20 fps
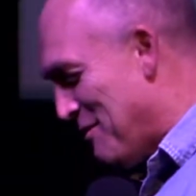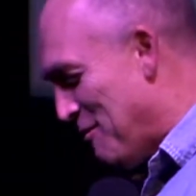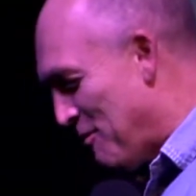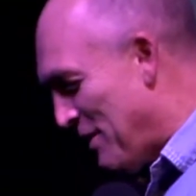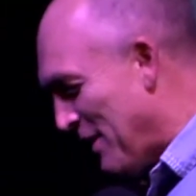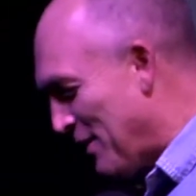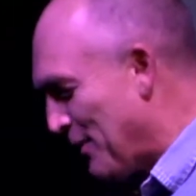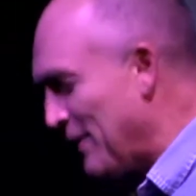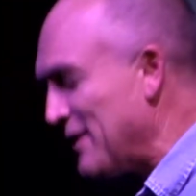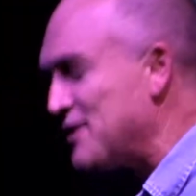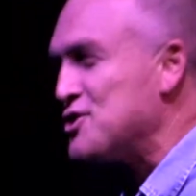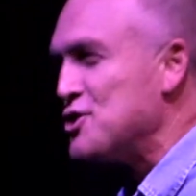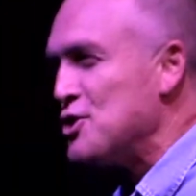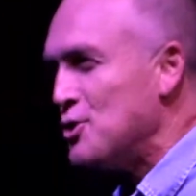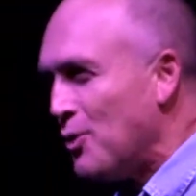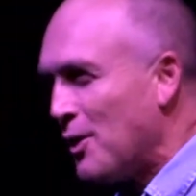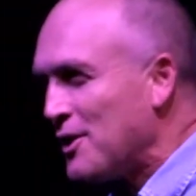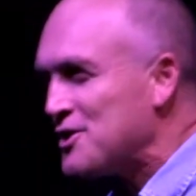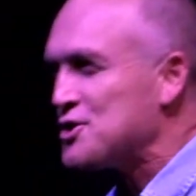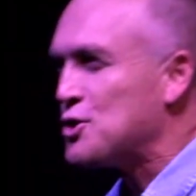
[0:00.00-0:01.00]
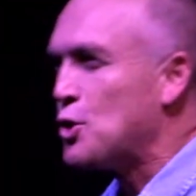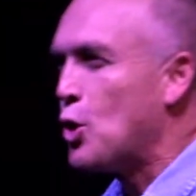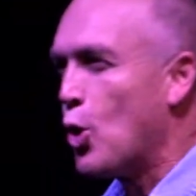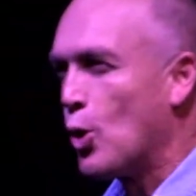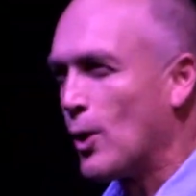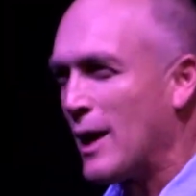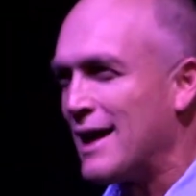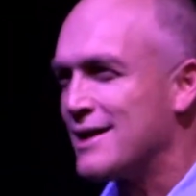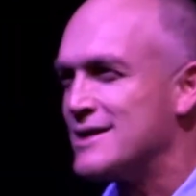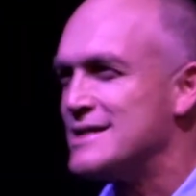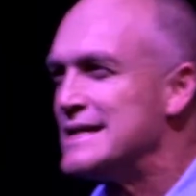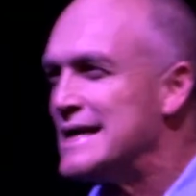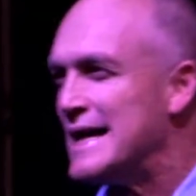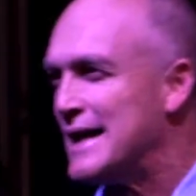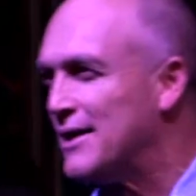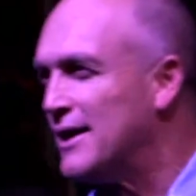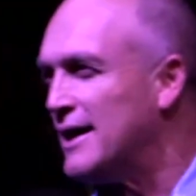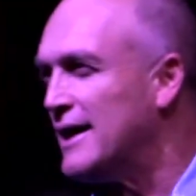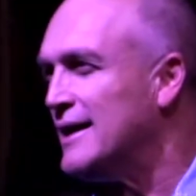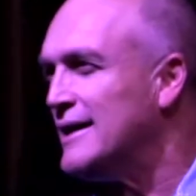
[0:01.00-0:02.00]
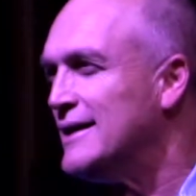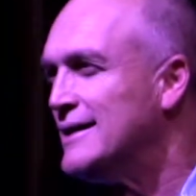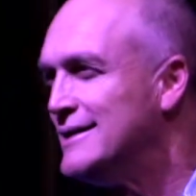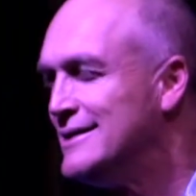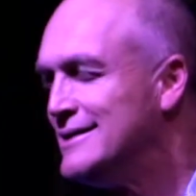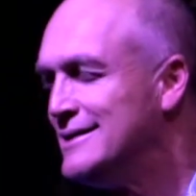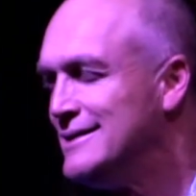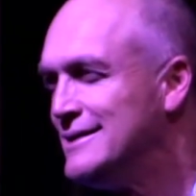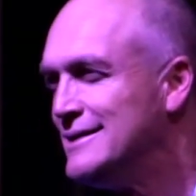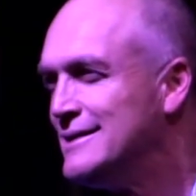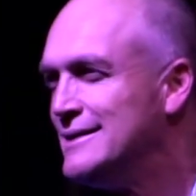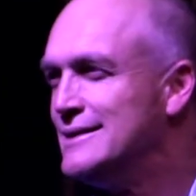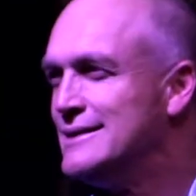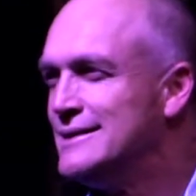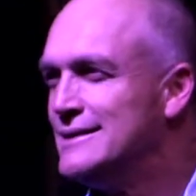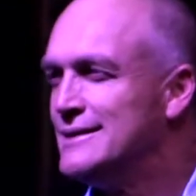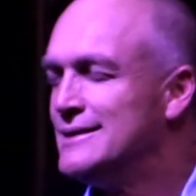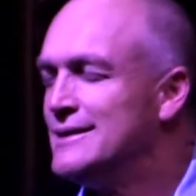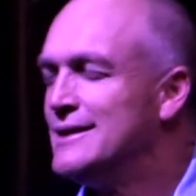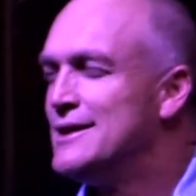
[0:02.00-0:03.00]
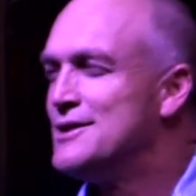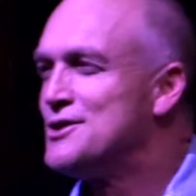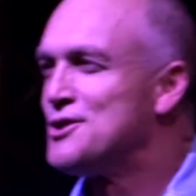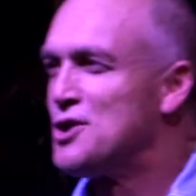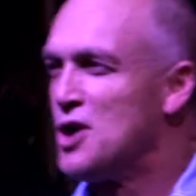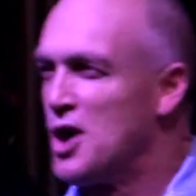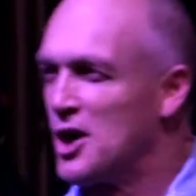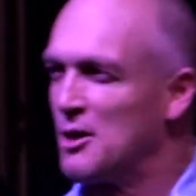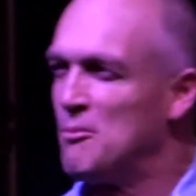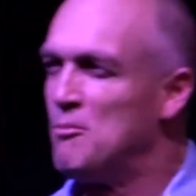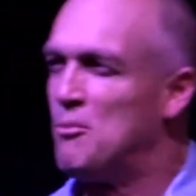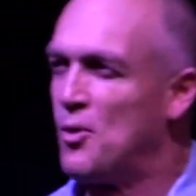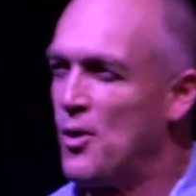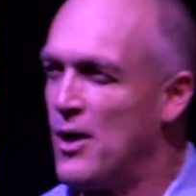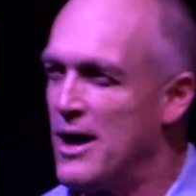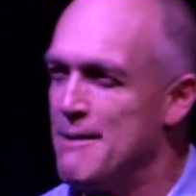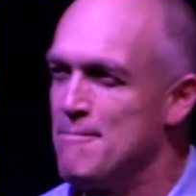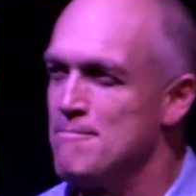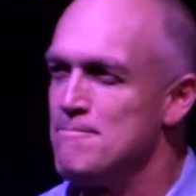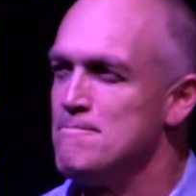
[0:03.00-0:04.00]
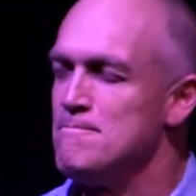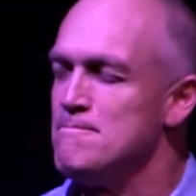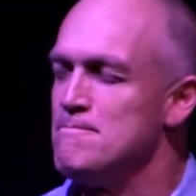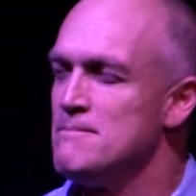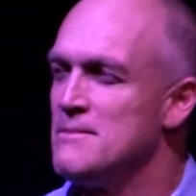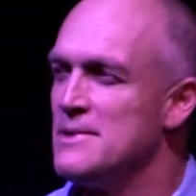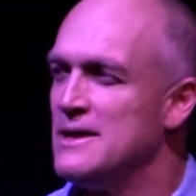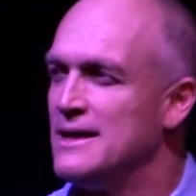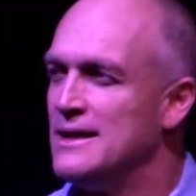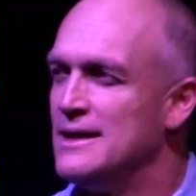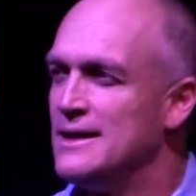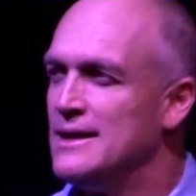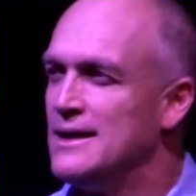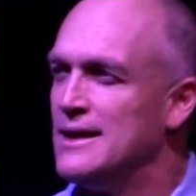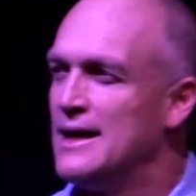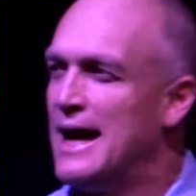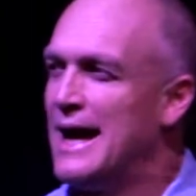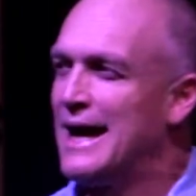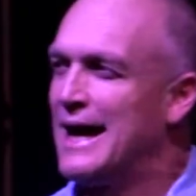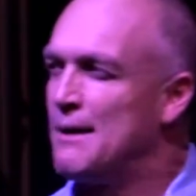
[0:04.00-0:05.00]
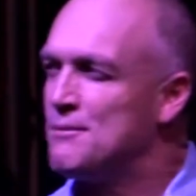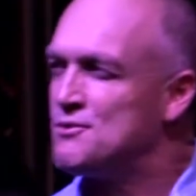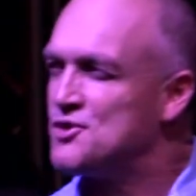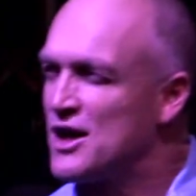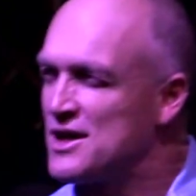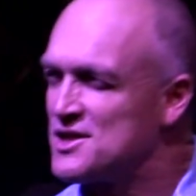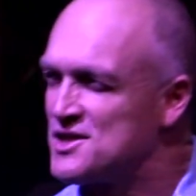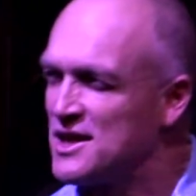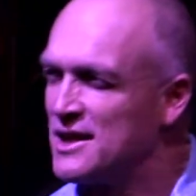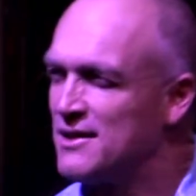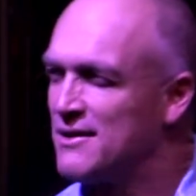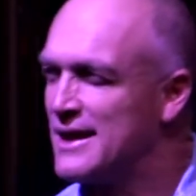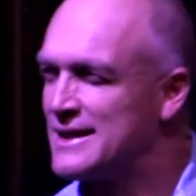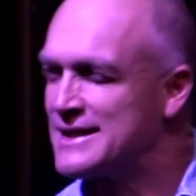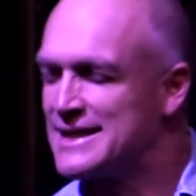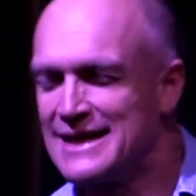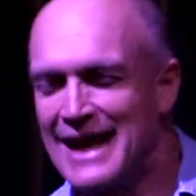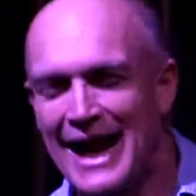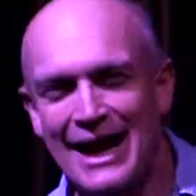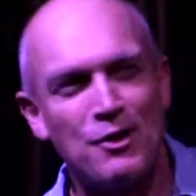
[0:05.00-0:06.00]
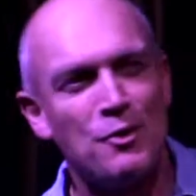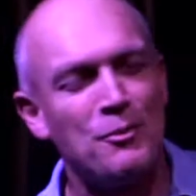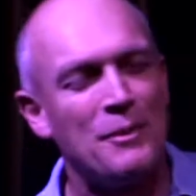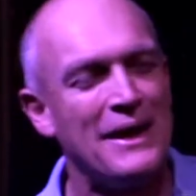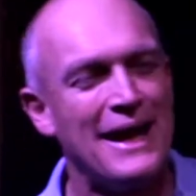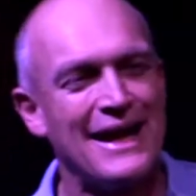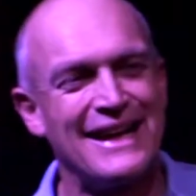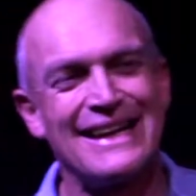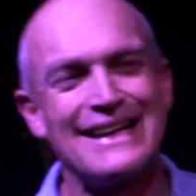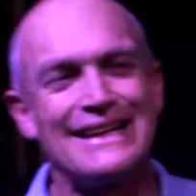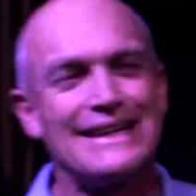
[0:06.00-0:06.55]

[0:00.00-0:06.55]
But we do want to call out together to God in prayer. And I'm trusting that tonight will be like a